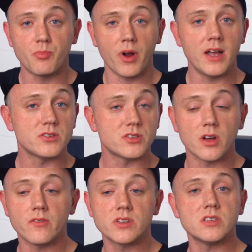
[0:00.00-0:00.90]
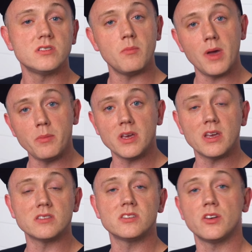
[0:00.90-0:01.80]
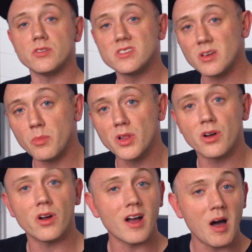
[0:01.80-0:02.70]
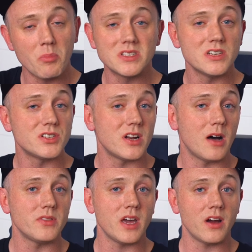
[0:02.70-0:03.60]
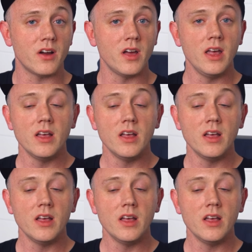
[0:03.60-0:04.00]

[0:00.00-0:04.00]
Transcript: brands, or services that may be considered similar or competition out there.